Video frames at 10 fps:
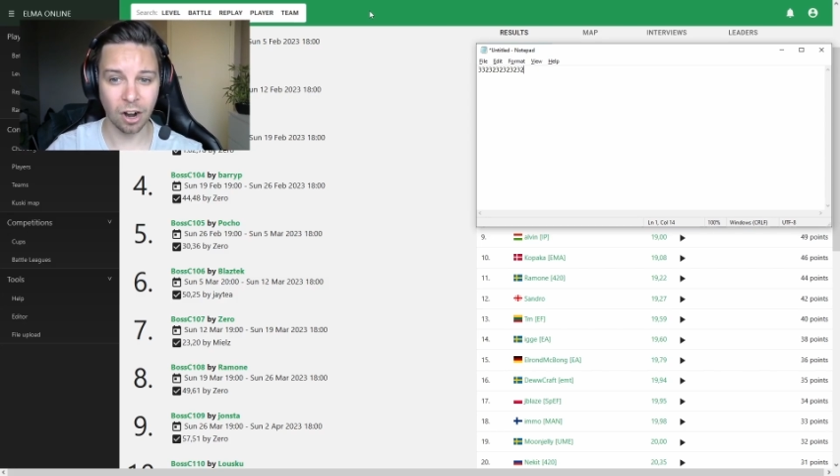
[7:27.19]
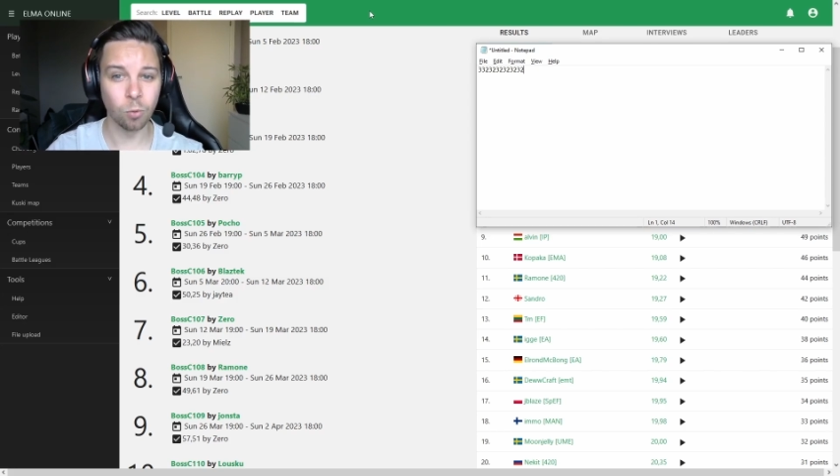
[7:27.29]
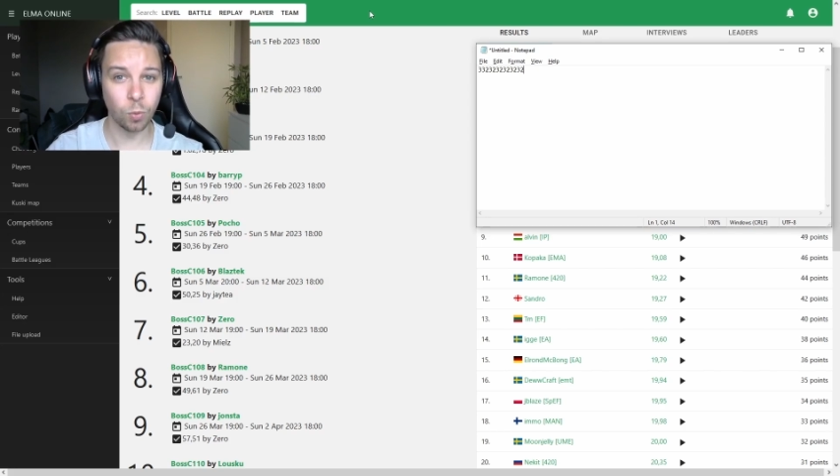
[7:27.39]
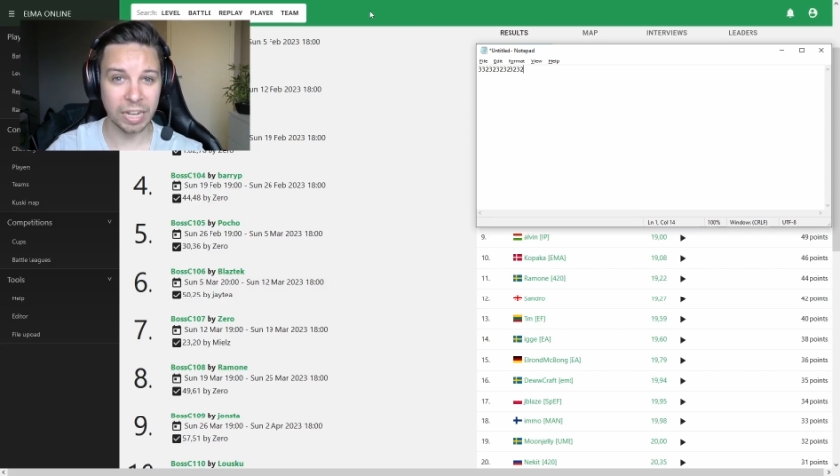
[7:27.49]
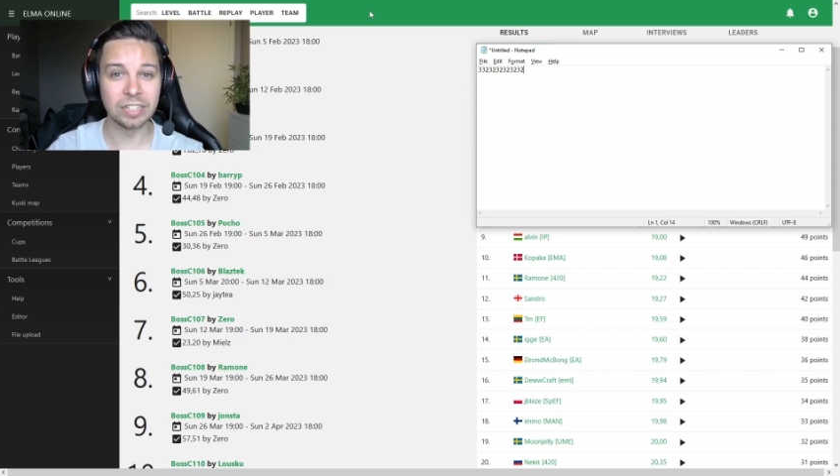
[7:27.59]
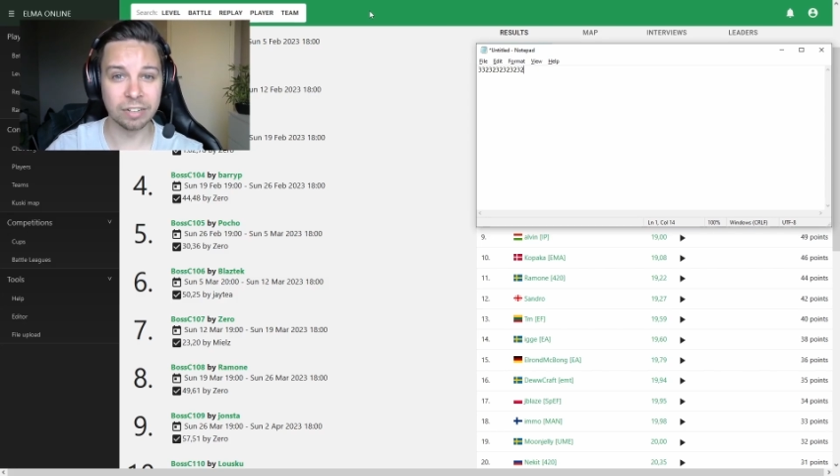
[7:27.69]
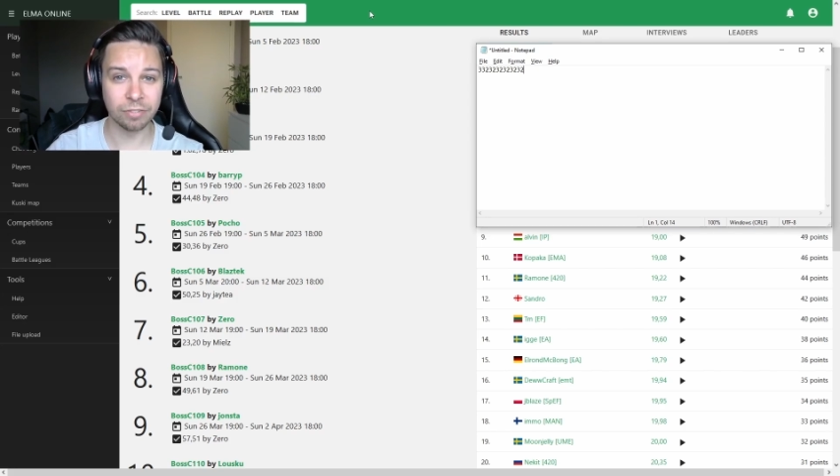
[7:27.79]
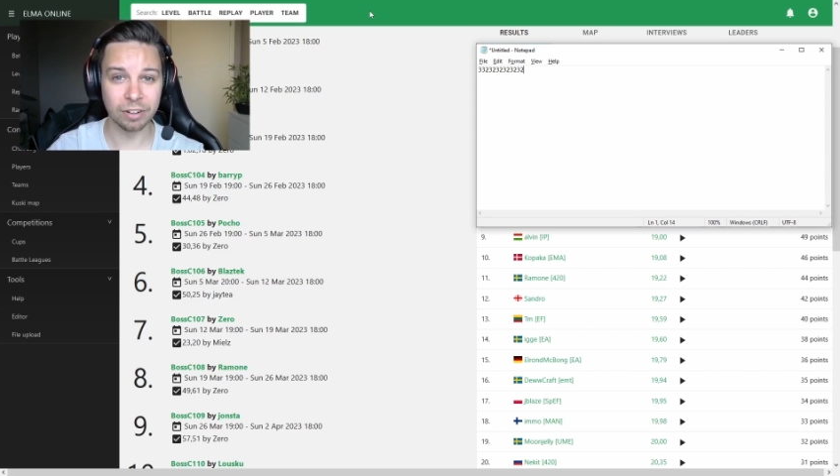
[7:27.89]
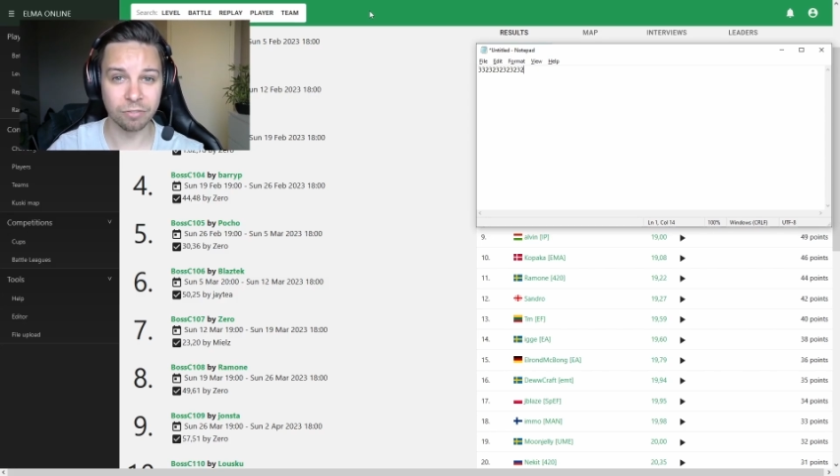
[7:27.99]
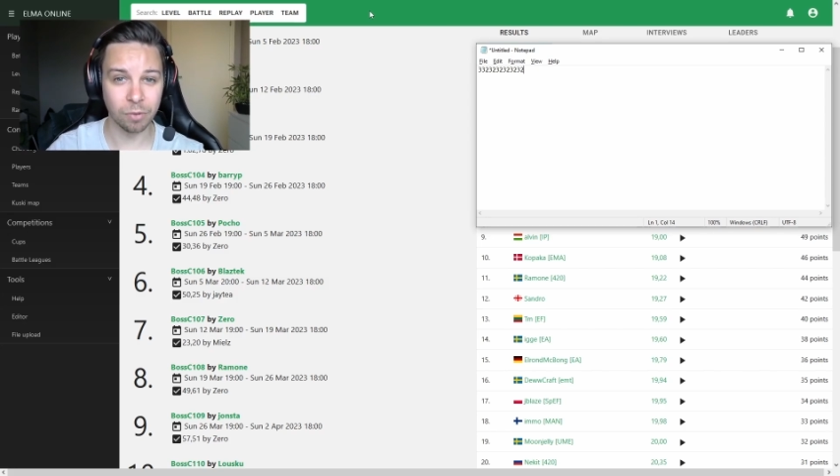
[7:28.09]
are way
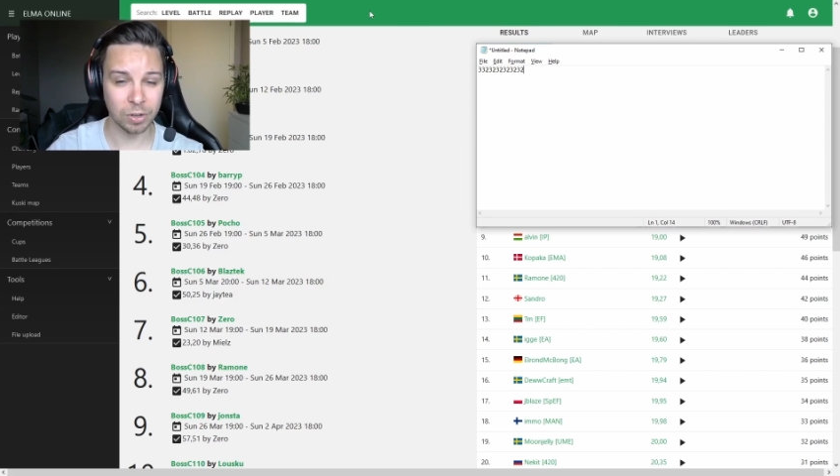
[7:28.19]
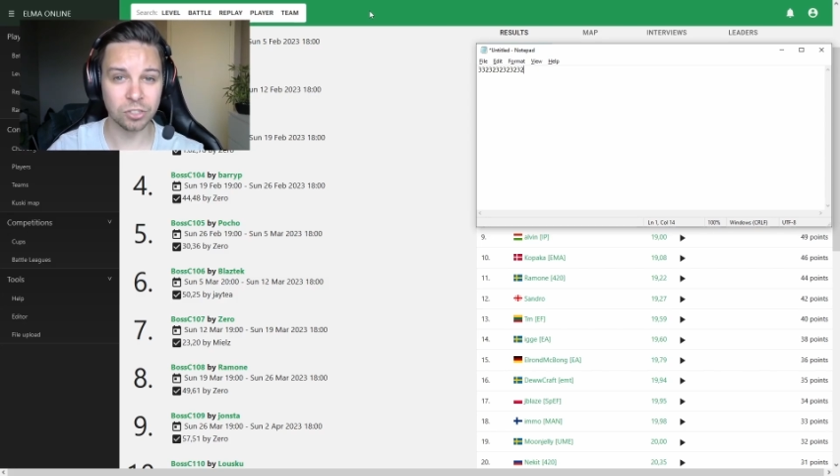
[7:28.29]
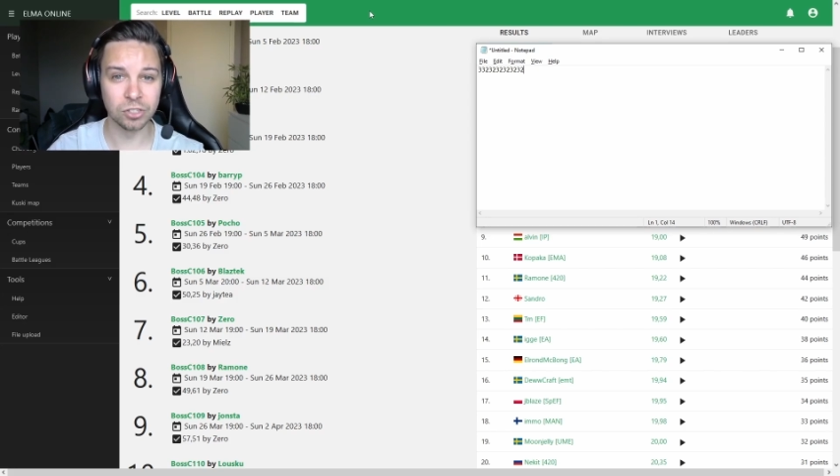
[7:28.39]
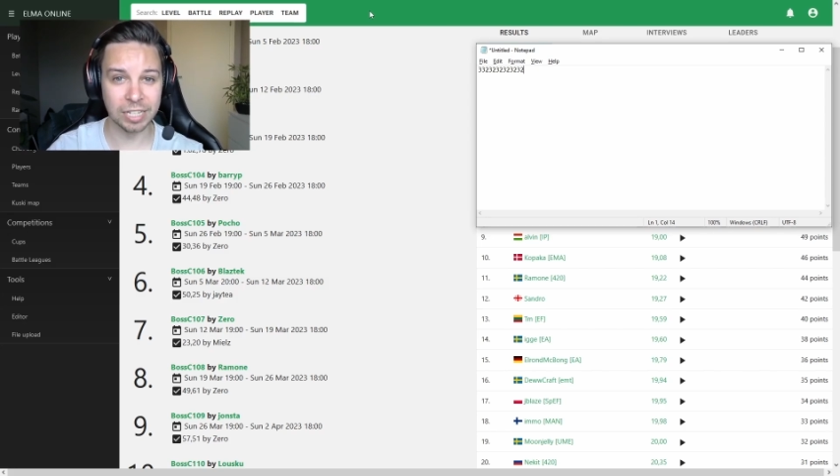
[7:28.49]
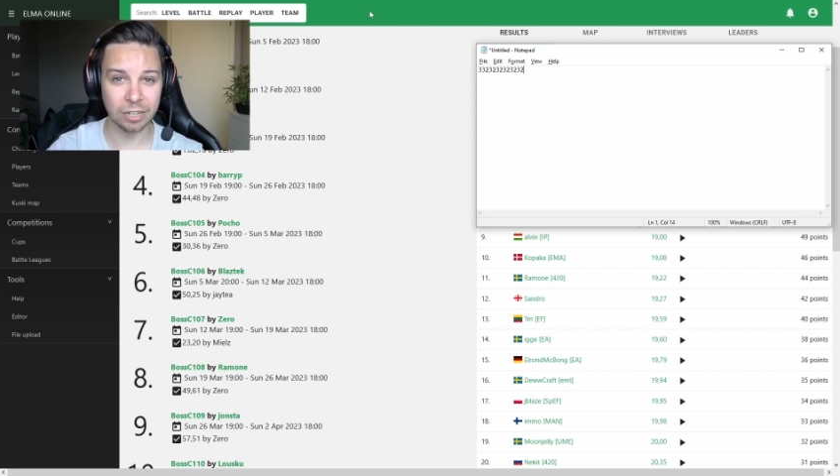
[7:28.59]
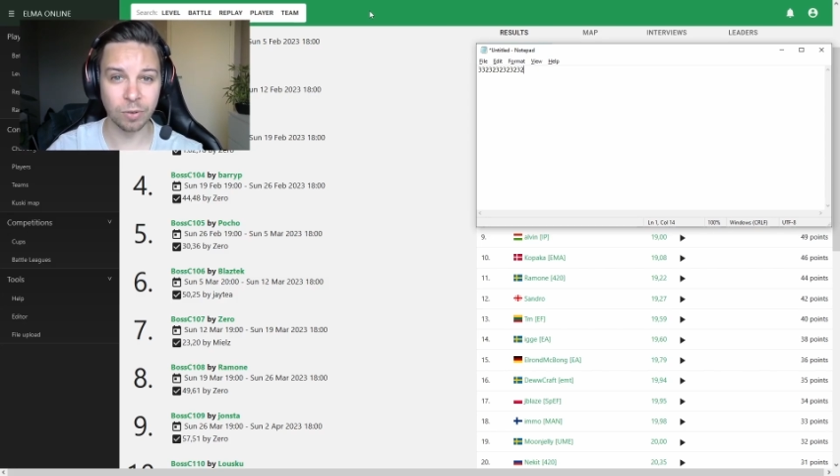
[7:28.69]
different from what you're seeing